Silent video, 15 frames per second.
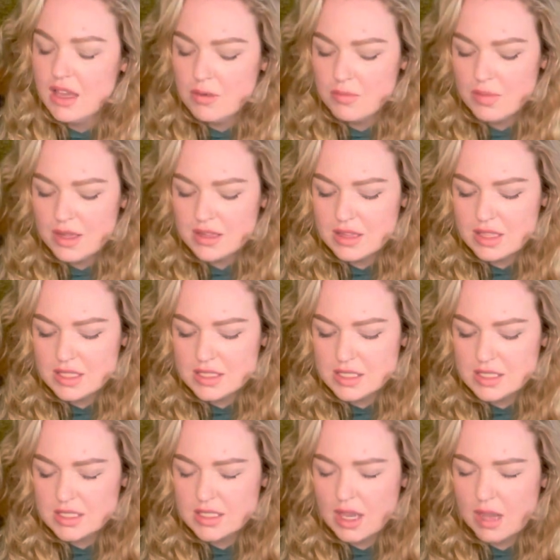But this
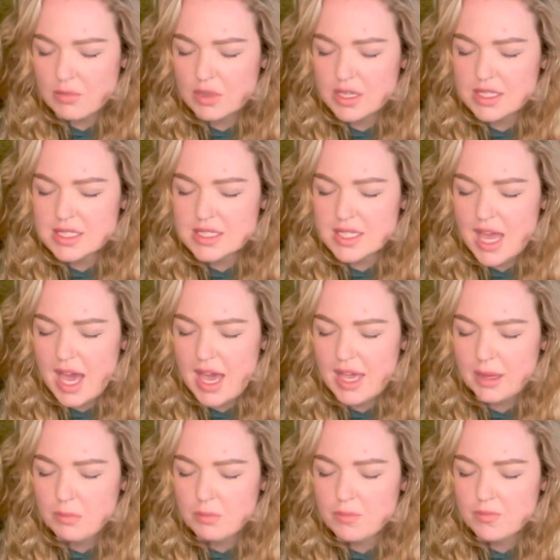is, I'm going to say,